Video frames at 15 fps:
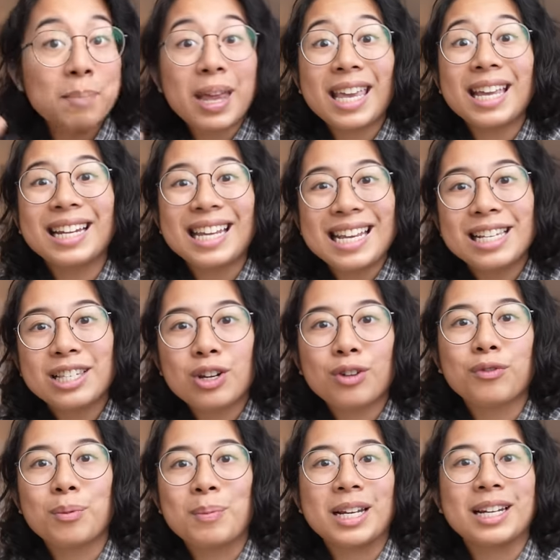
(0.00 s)
making it easier
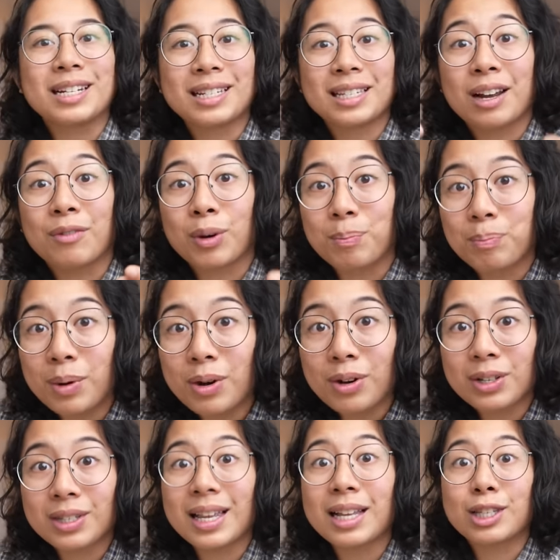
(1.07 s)
for me to discover
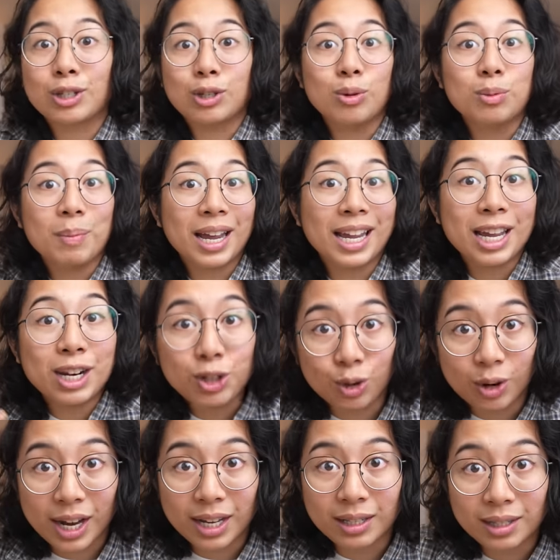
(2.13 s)
books that suit my
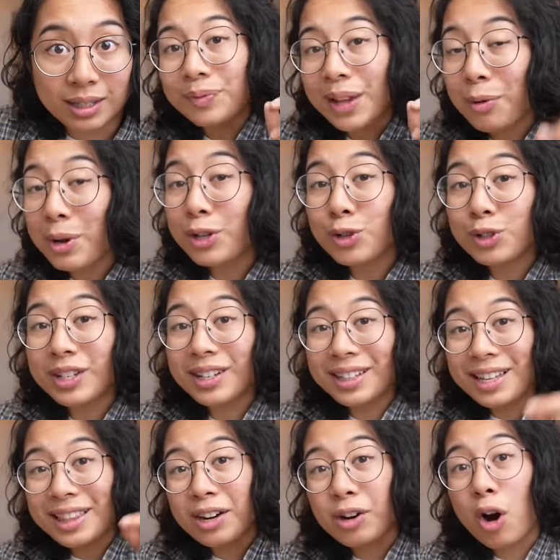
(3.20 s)
interests. Now
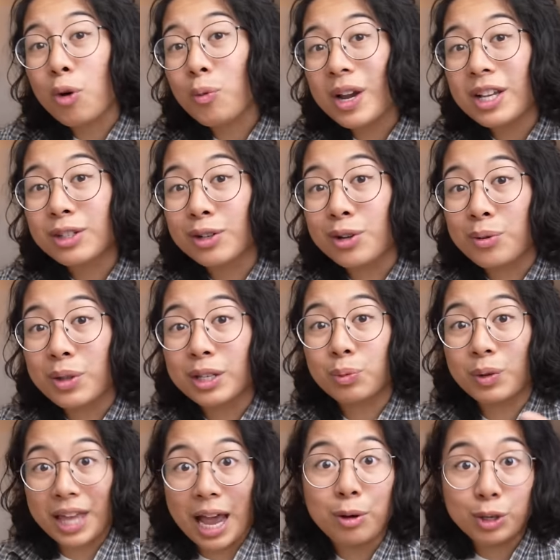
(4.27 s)
interestingly, there are ways to do this
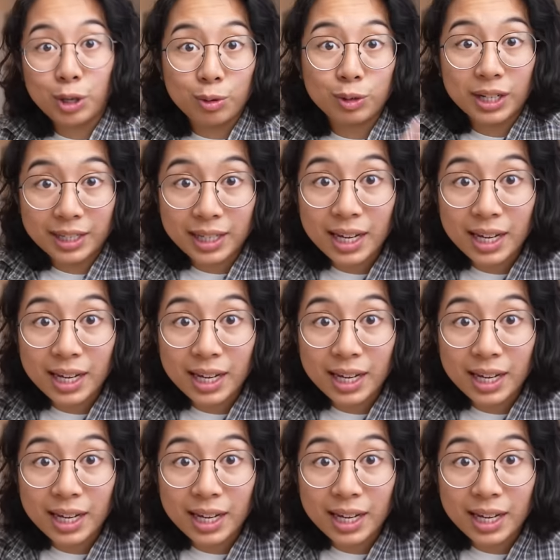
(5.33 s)
without using